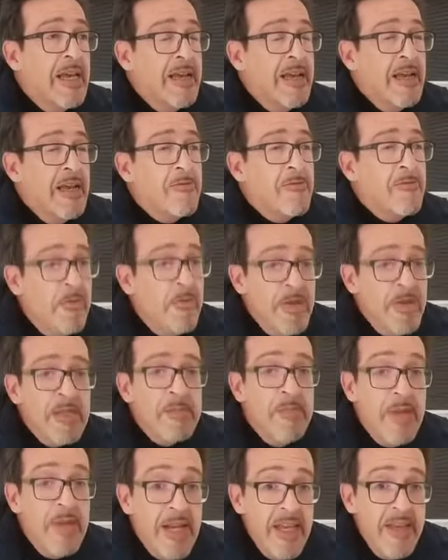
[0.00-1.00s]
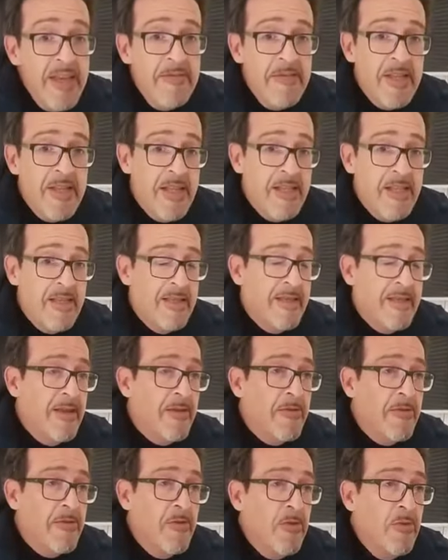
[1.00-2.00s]
Romans believed that
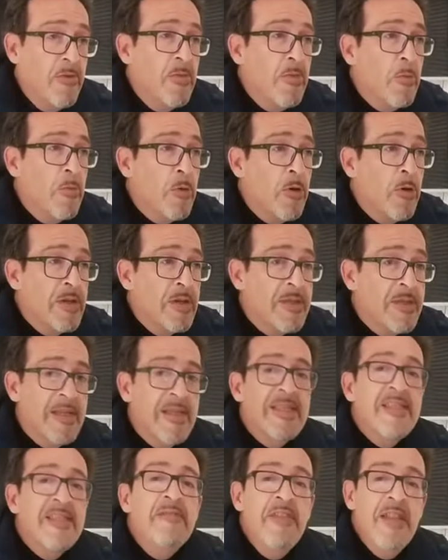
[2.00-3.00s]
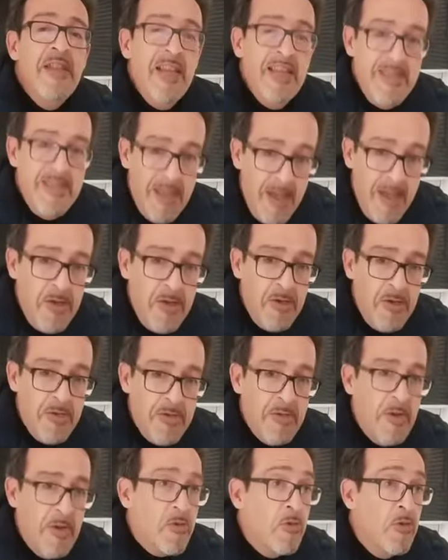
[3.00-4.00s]
Rome was civilization.
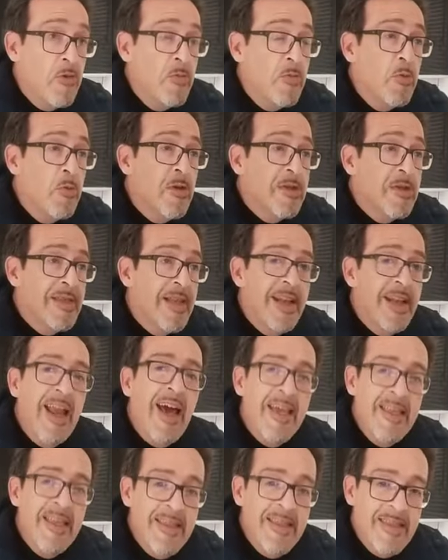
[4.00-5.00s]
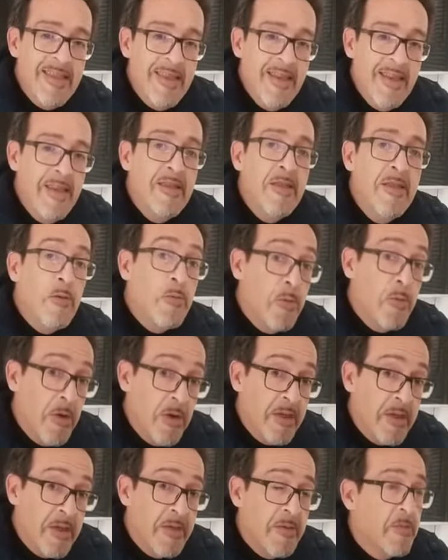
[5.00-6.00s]
Rome was a light in the
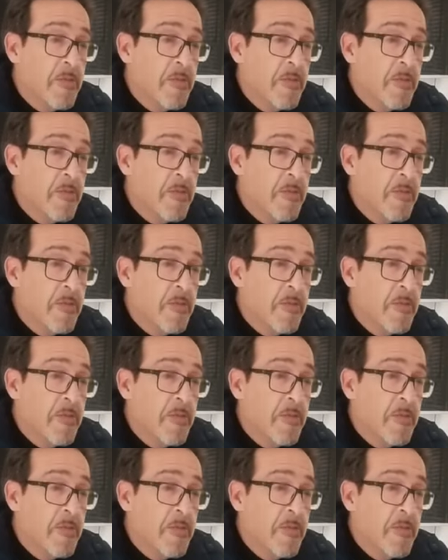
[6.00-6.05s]
world.